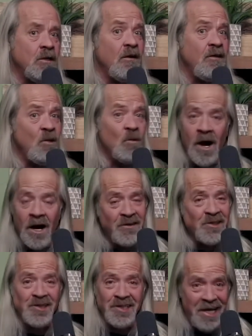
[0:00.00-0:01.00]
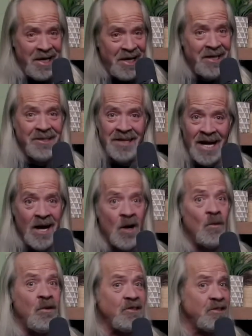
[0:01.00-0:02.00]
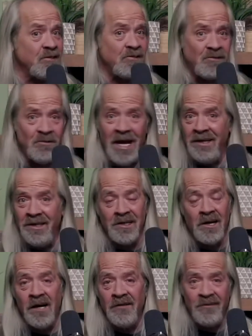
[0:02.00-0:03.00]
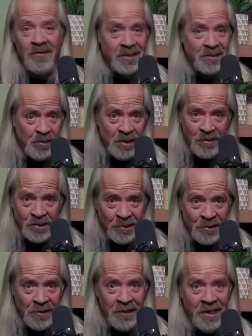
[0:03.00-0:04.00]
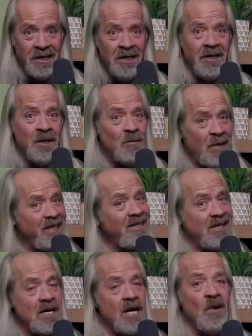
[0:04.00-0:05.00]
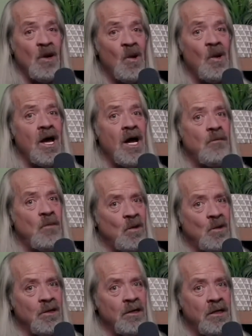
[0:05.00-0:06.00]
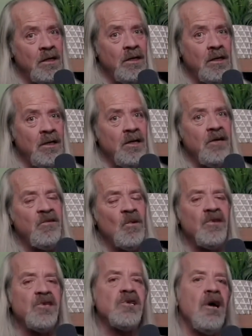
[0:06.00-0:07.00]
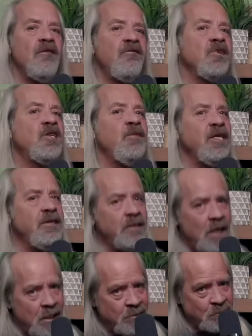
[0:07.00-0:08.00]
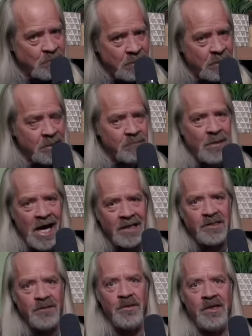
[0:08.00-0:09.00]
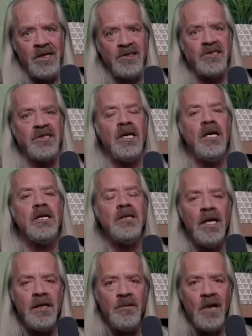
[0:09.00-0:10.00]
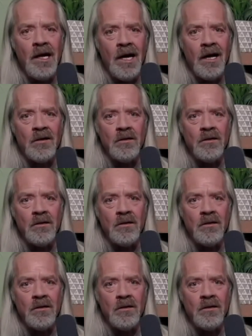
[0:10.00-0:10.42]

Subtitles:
You want this to end now, but to end a conflict prematurely might kick up a whole lot more. If you want this conflict to be done so you can get back to peace, let it play out.